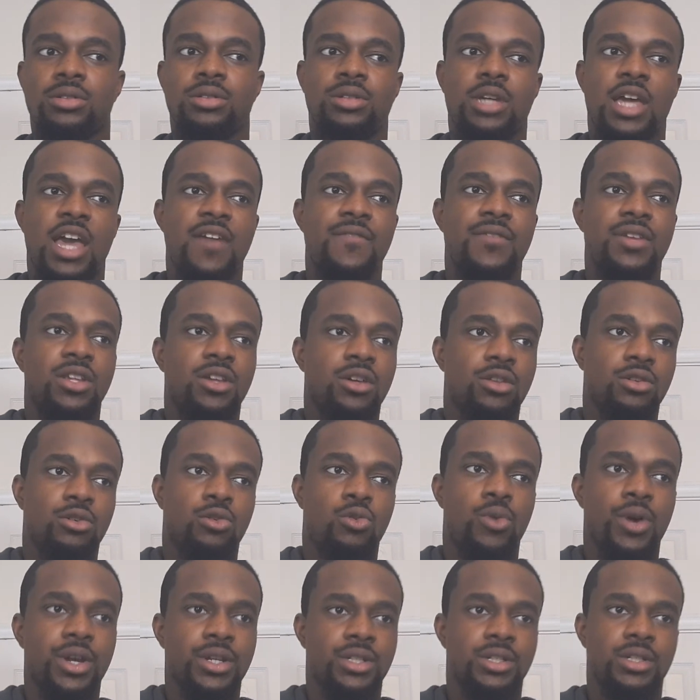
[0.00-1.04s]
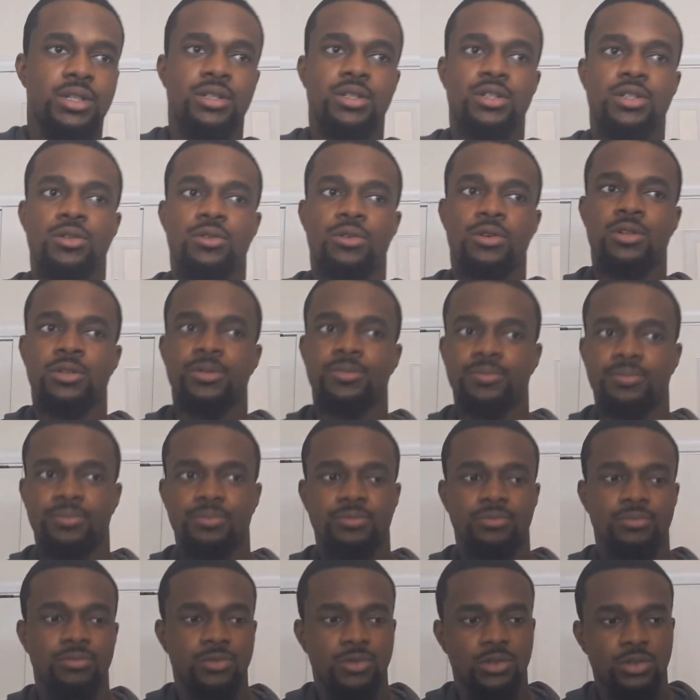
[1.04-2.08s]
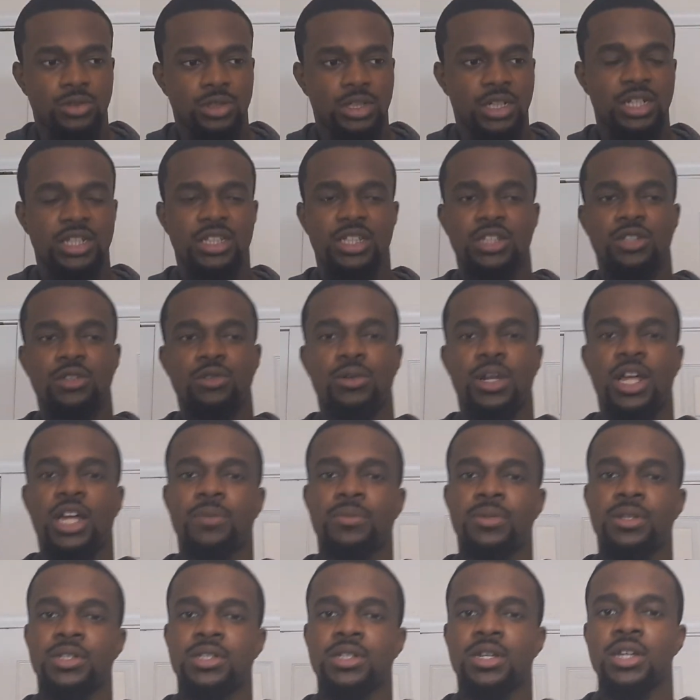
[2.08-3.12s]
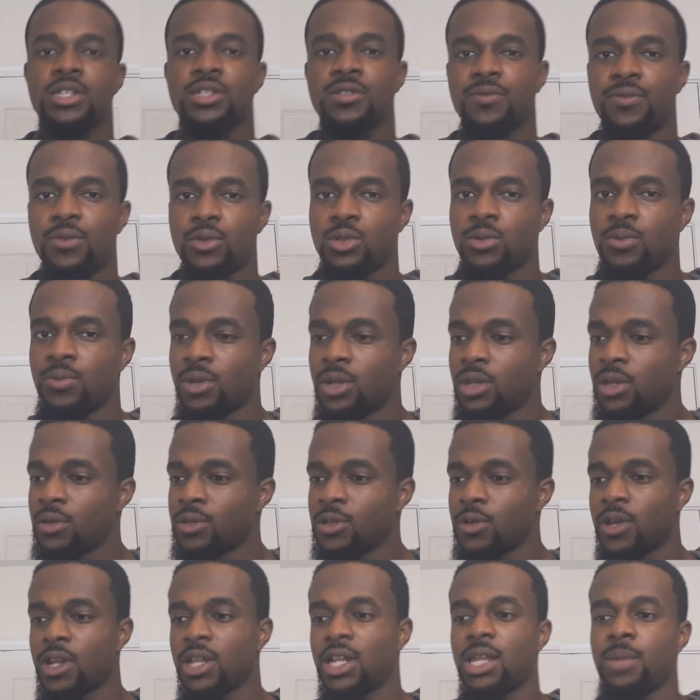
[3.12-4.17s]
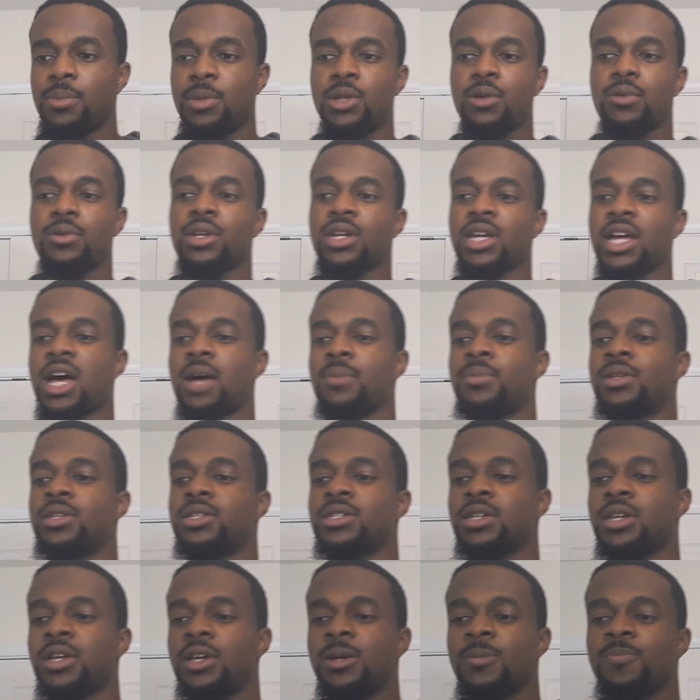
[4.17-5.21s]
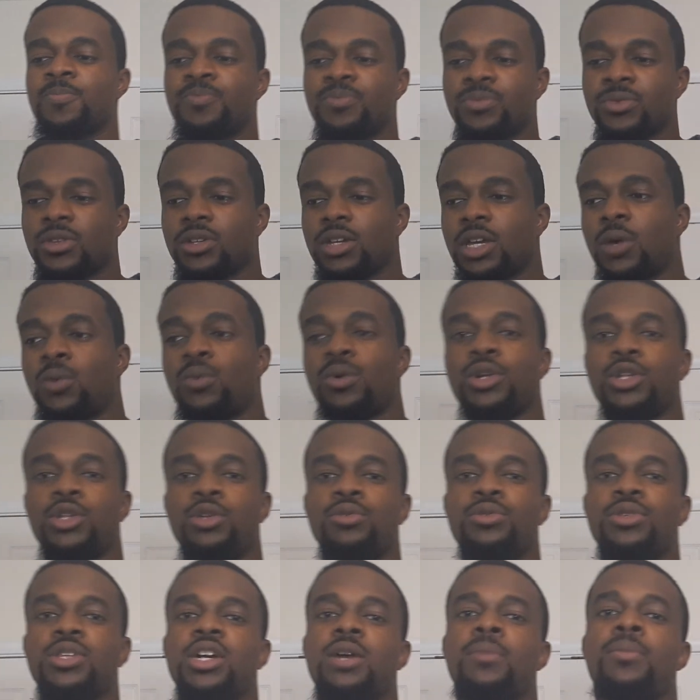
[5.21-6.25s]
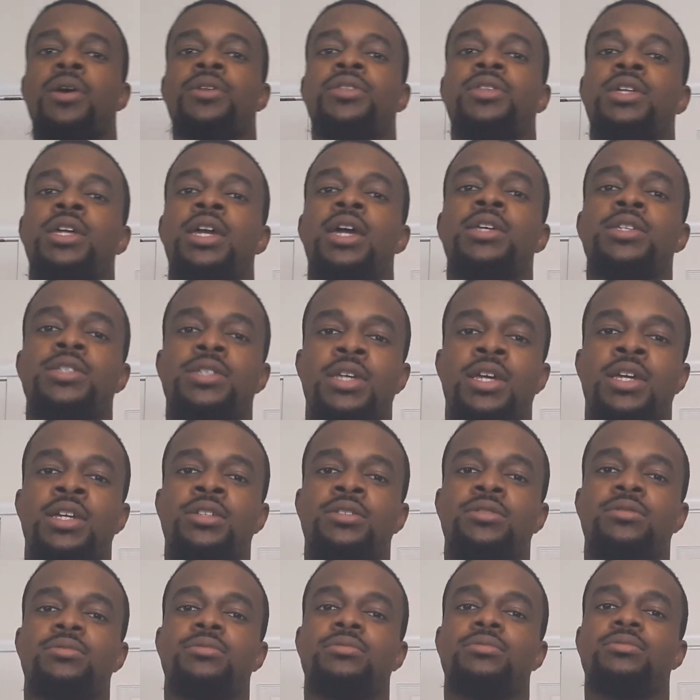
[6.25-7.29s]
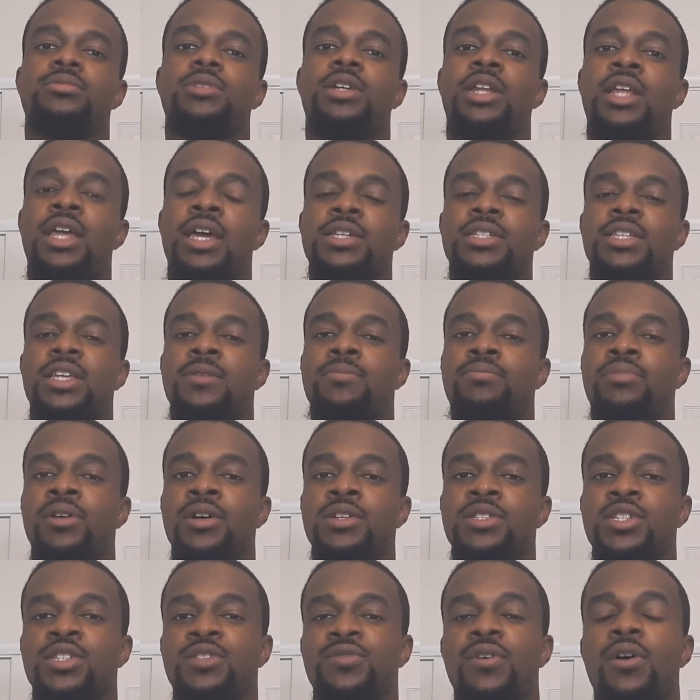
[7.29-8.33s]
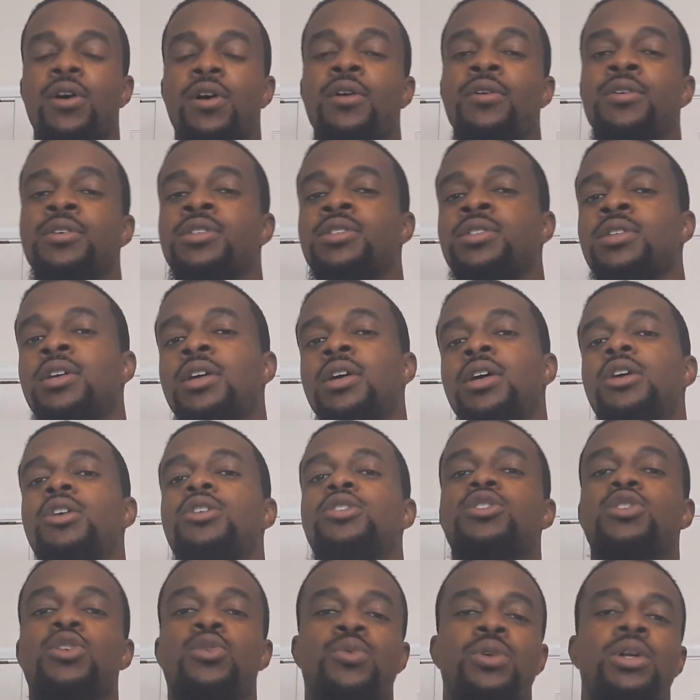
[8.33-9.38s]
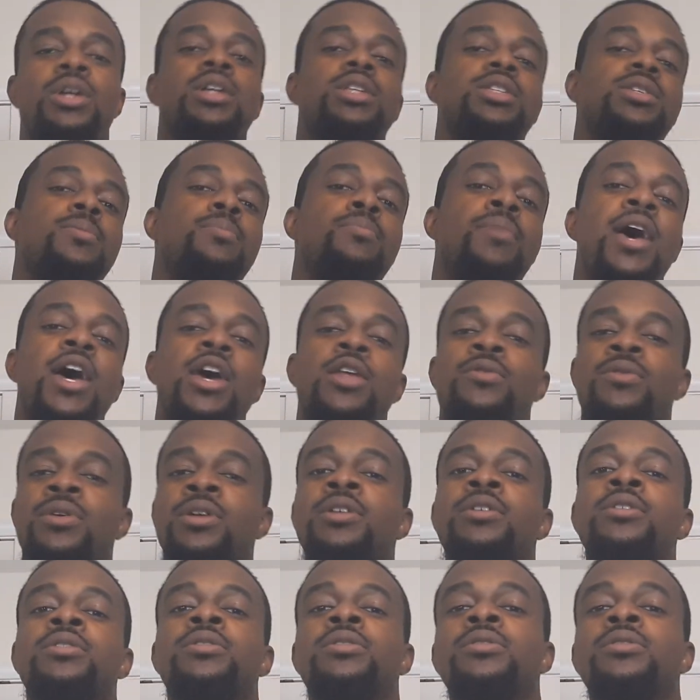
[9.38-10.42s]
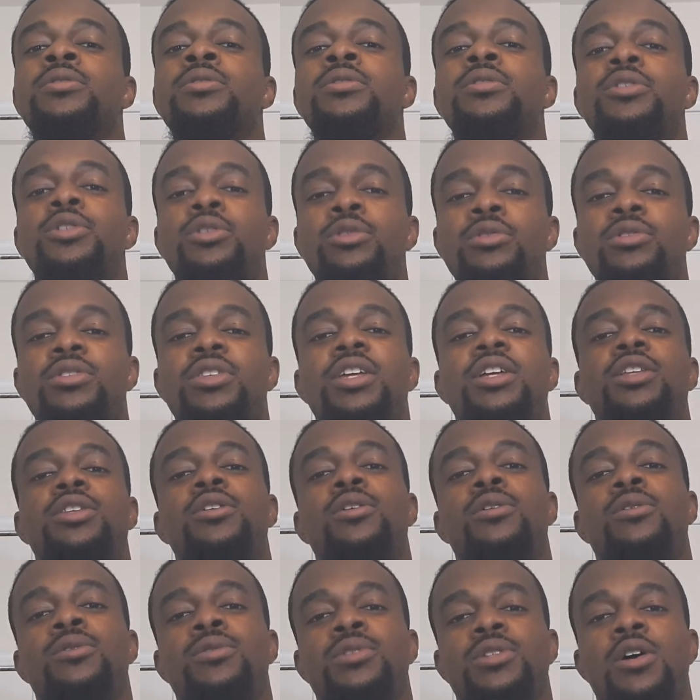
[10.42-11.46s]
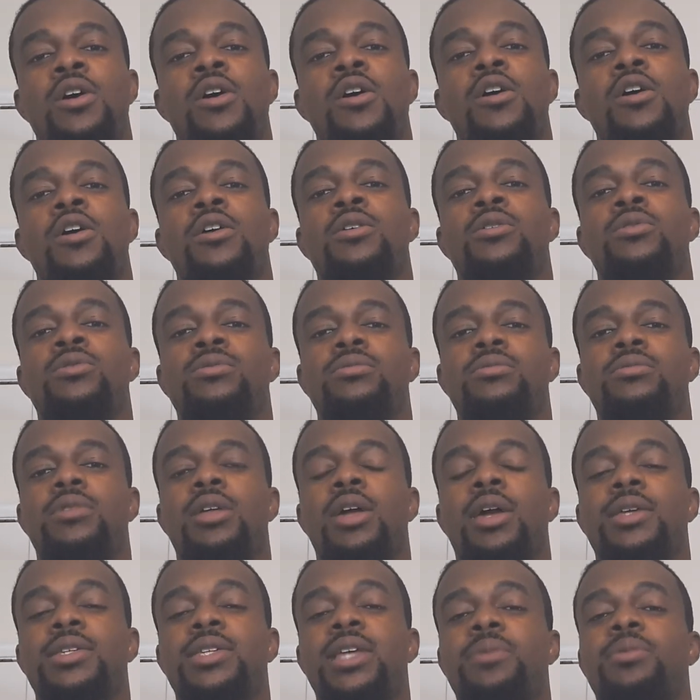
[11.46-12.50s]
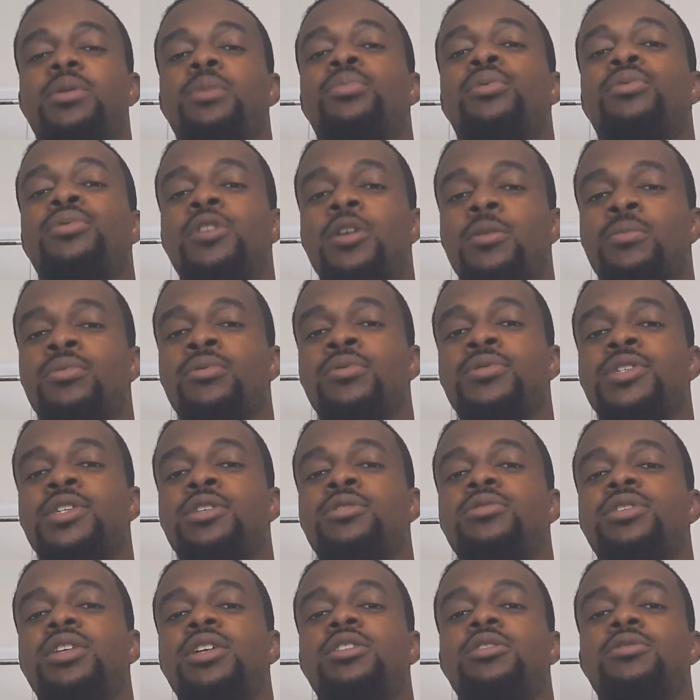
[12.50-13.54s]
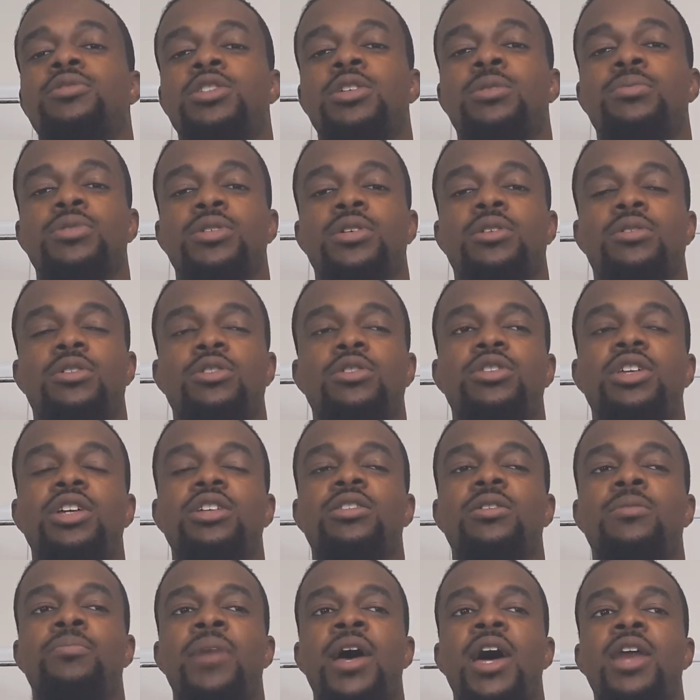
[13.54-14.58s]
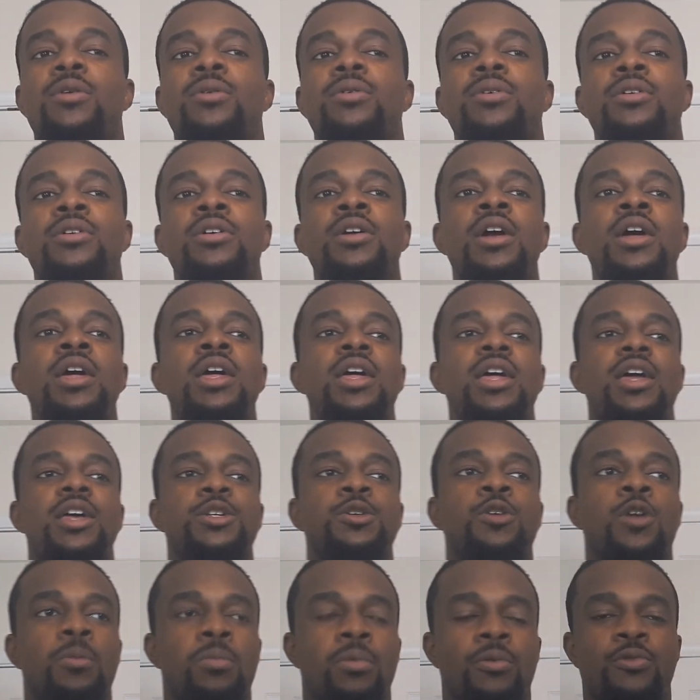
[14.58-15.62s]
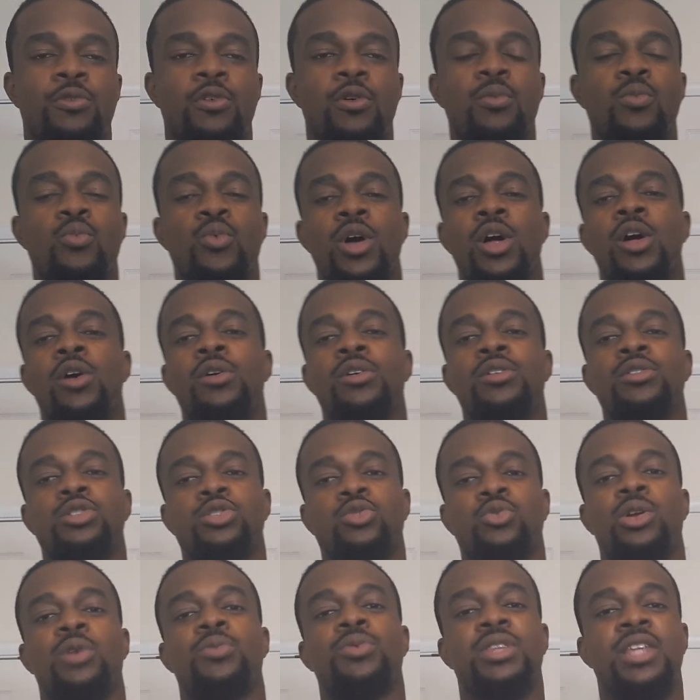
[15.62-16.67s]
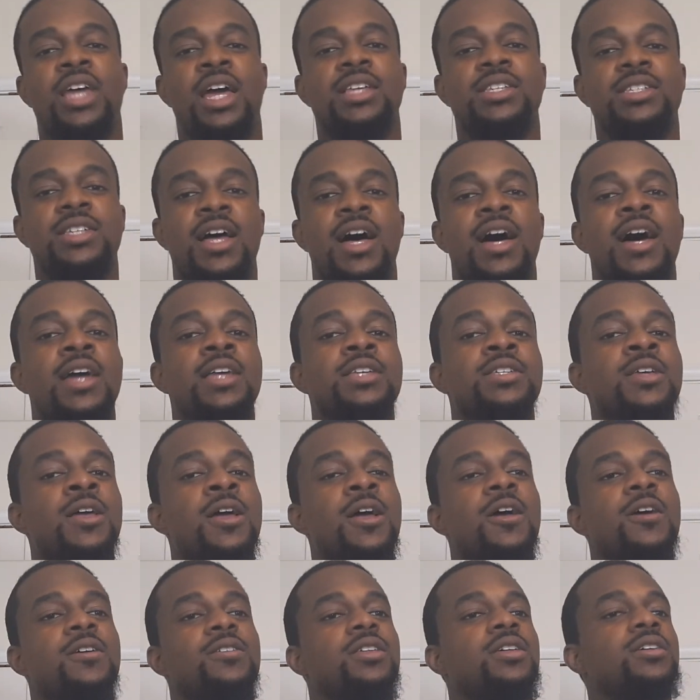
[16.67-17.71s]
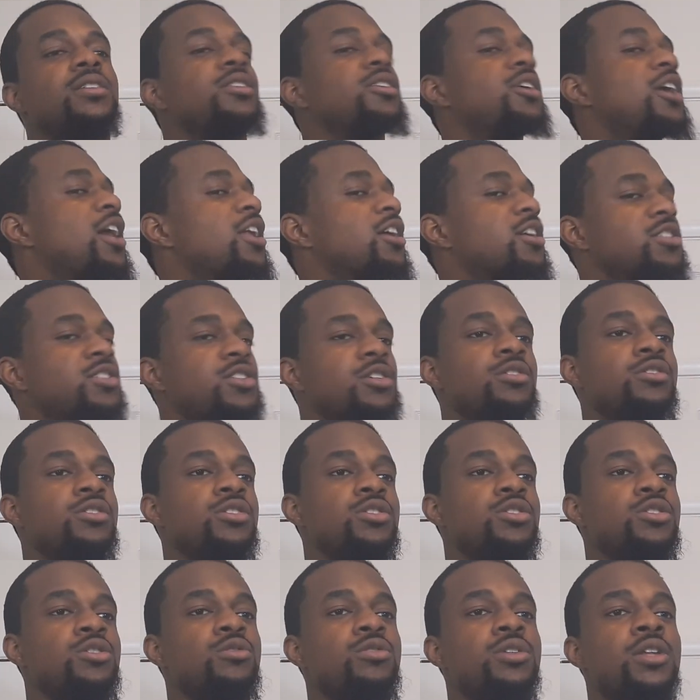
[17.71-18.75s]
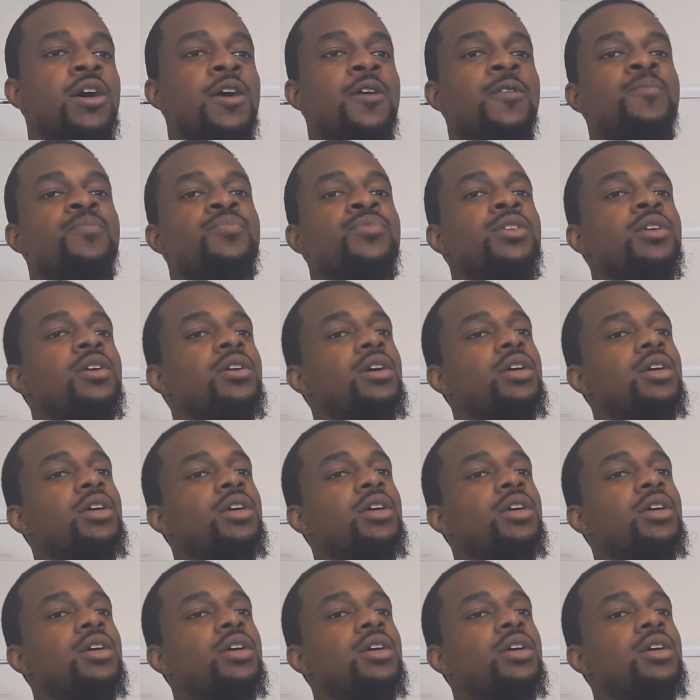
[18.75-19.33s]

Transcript: have any other questions or anything you would like me to discuss in future videos, go ahead and let me know in the comments. And what do you think about the S8 and the S8 Plus as far as screen to battery? Do you think those are acceptable numbers, and you think those numbers you think the battery is going to perform well on a screen with that size? Then you got to consider this too now.